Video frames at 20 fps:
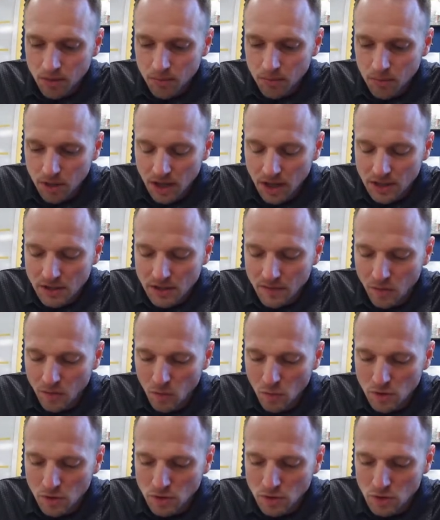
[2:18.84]
plus
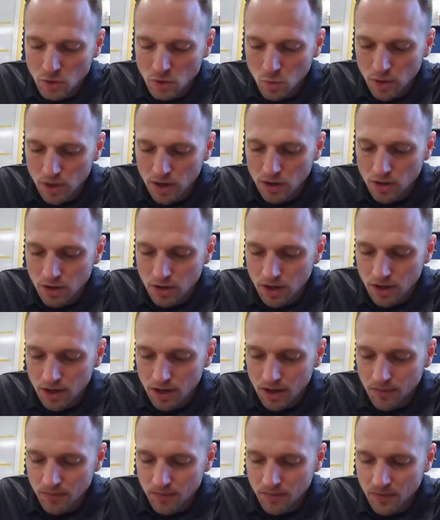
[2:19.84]
4 squared
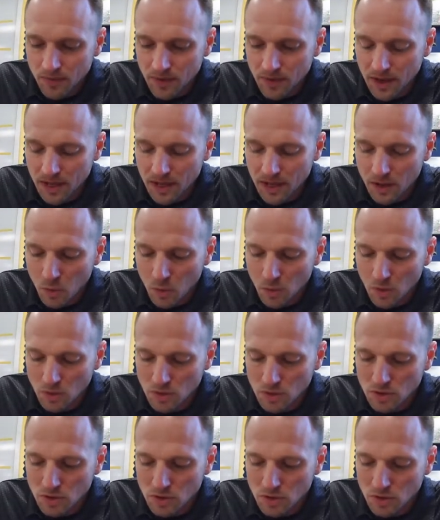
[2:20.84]

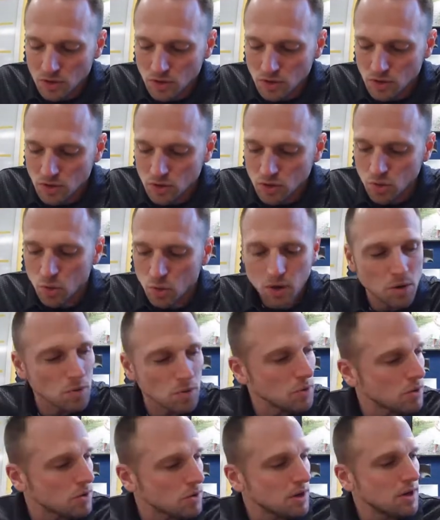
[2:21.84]
equals square
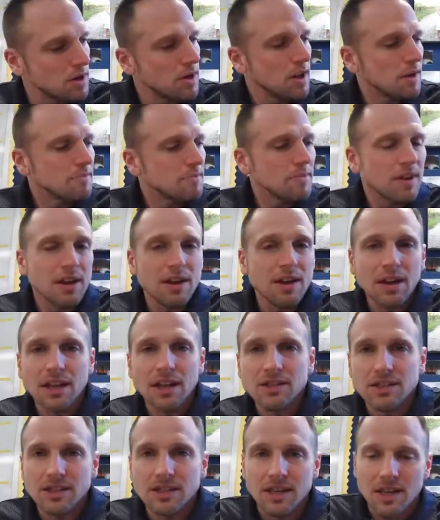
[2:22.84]
rooted. And
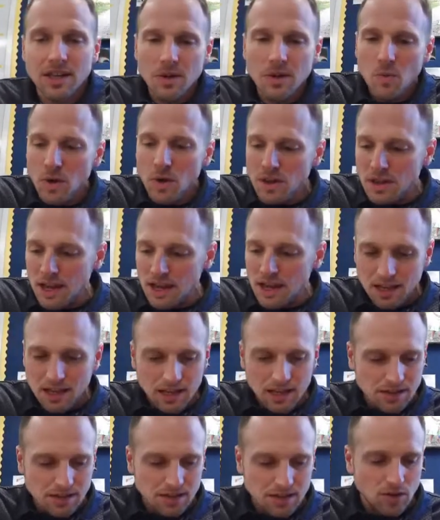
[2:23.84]
let's see what that
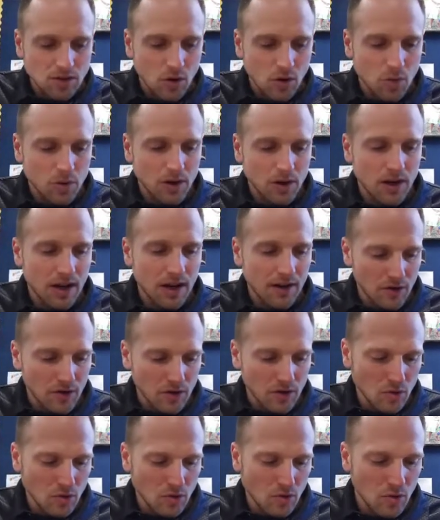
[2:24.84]
is. That's all we're going to have to
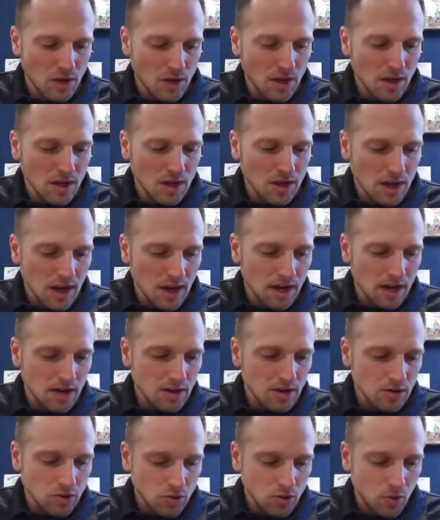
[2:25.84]
do.
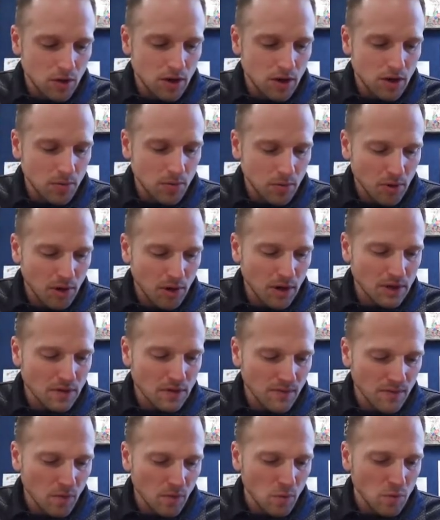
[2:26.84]
9 squared plus
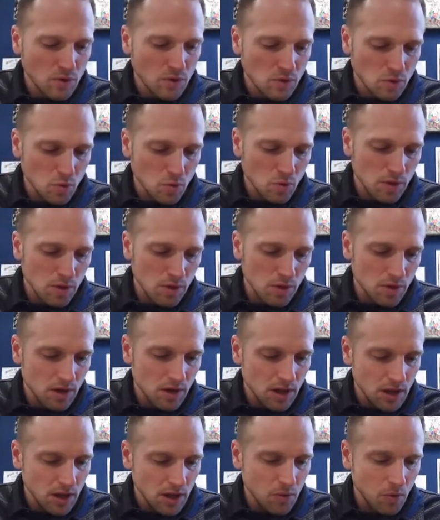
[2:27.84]
4 squared
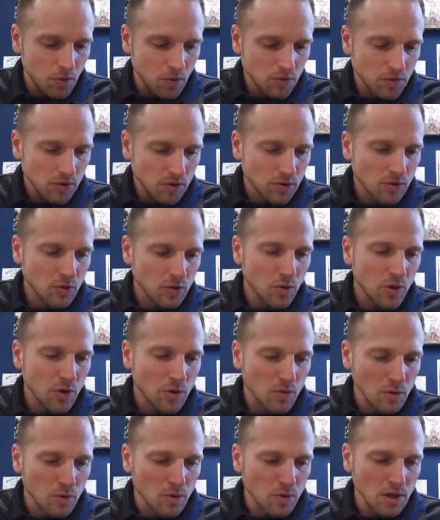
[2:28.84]
equals
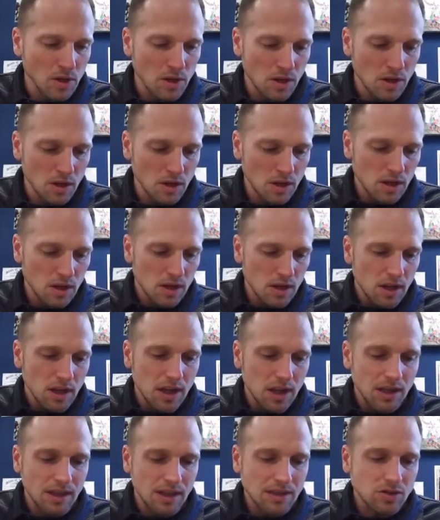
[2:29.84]
square rooted.
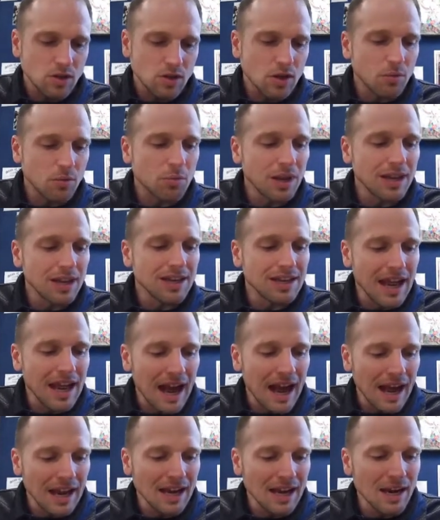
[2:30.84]
And that's going to be
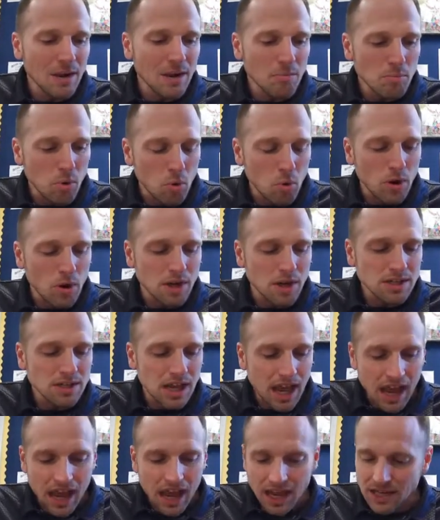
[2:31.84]

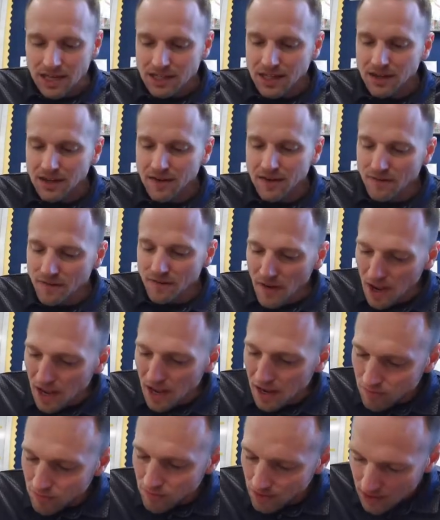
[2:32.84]
9.85.